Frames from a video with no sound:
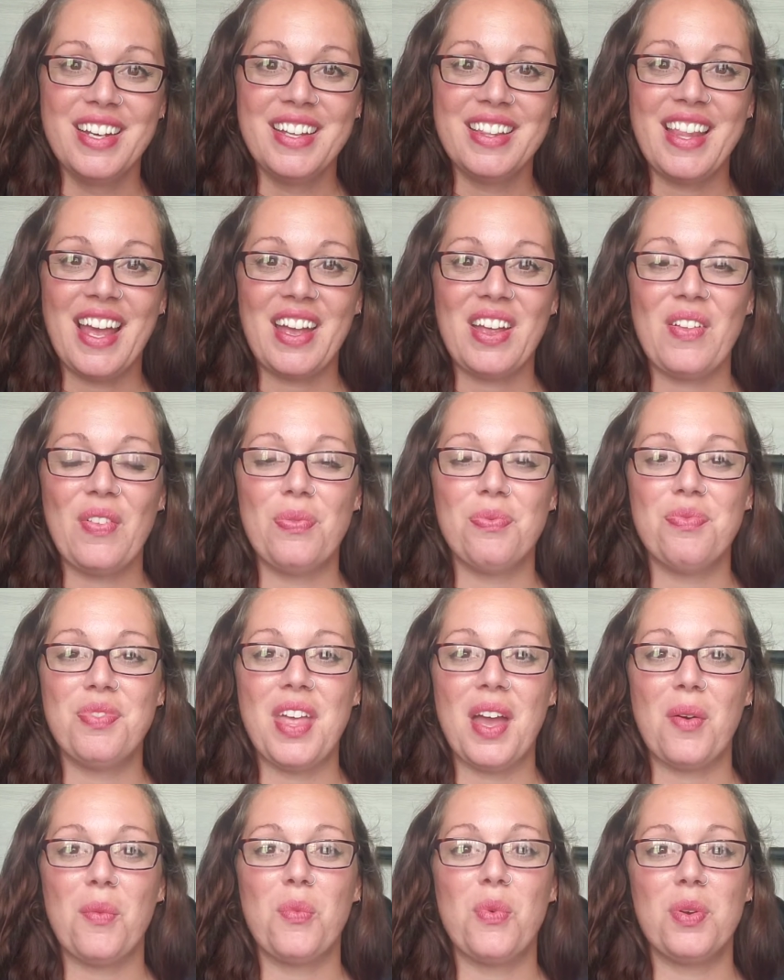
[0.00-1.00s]

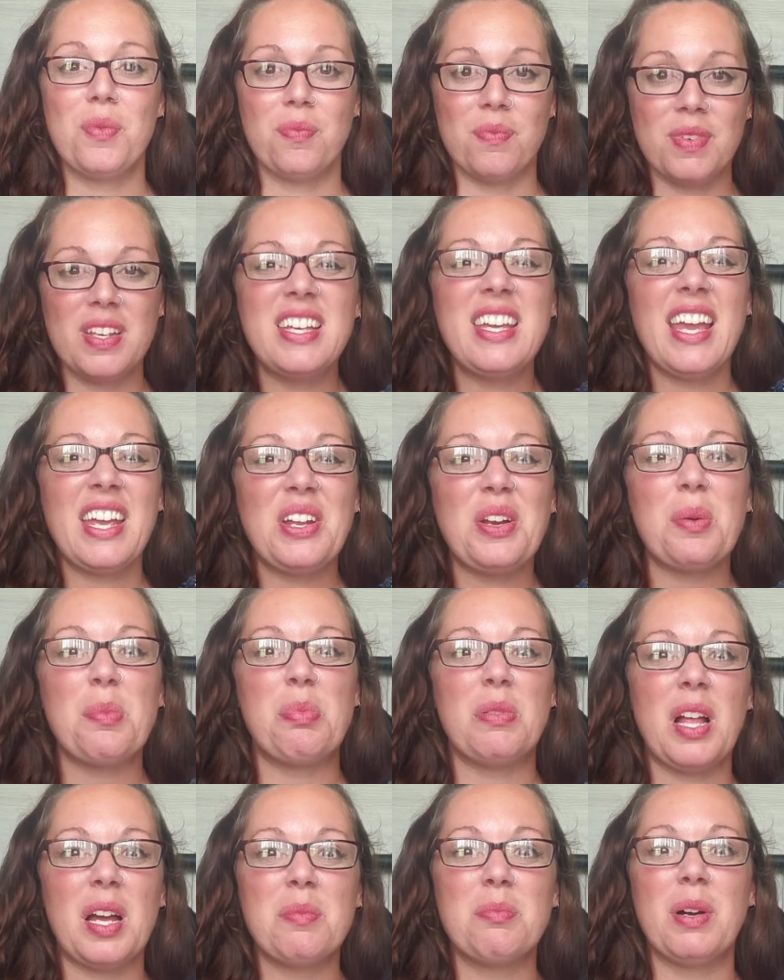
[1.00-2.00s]
that would get your
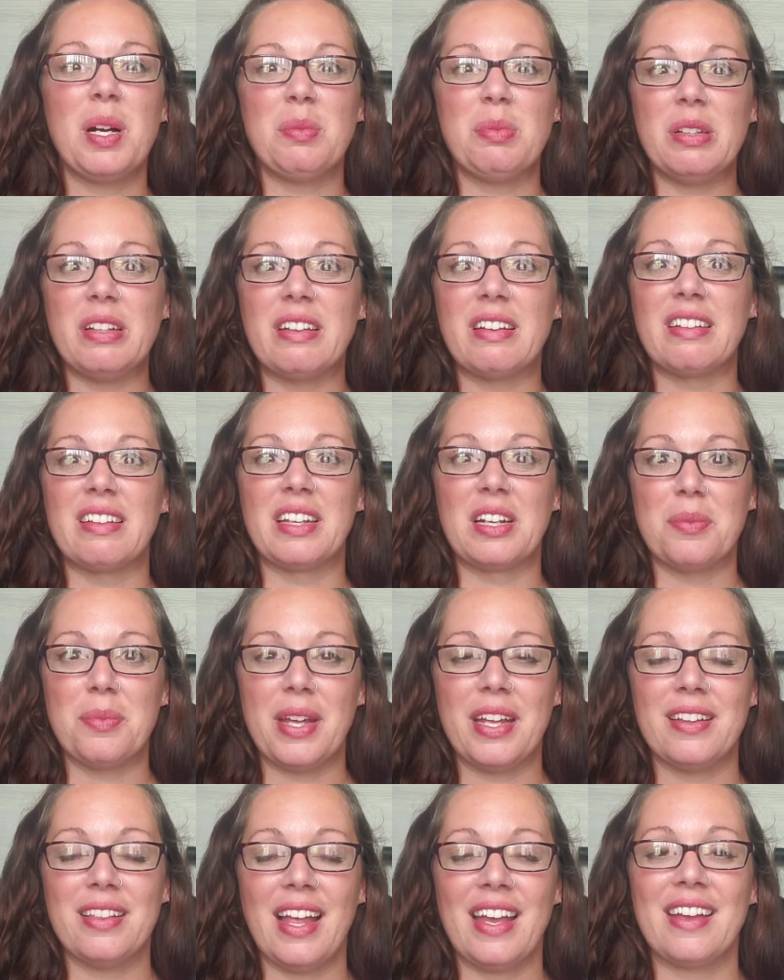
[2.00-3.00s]
blood bubbling a little bit.